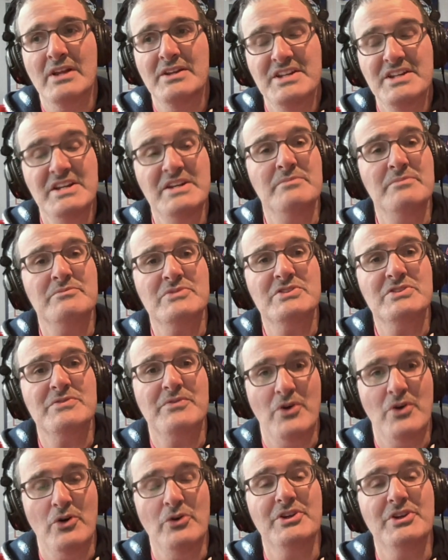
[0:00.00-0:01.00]
teams
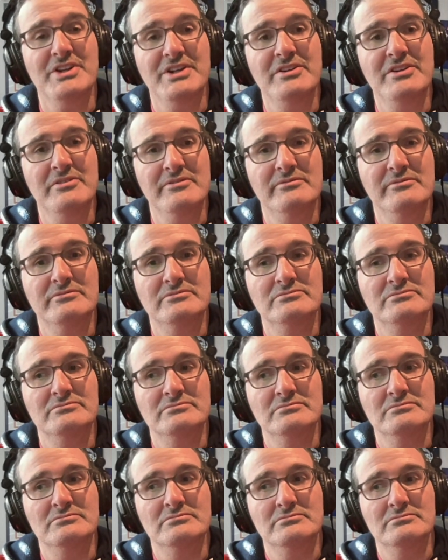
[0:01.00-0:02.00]
folded,
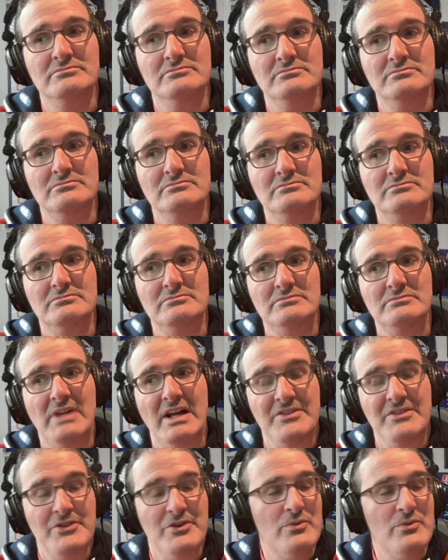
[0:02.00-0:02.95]
and